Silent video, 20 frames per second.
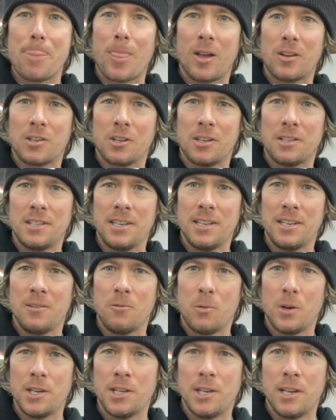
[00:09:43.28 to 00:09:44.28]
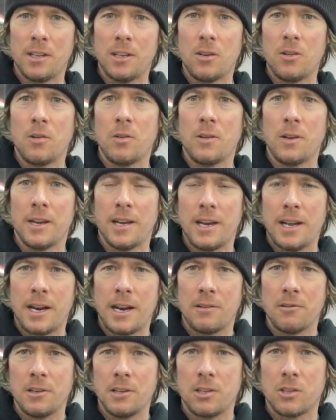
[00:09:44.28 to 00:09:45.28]
So I tinted one yellow, and I
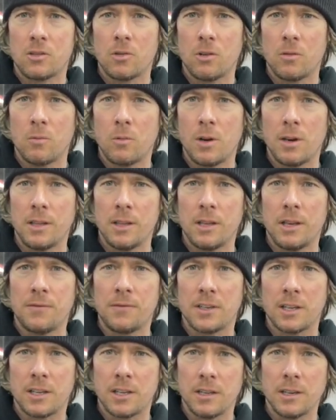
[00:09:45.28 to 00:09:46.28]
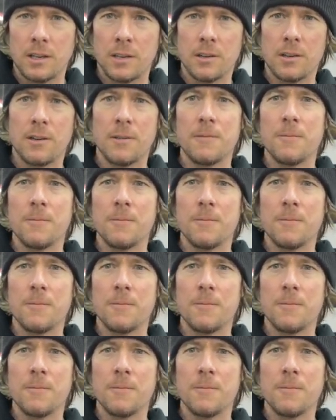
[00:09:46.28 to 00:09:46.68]
restored one, left it clear.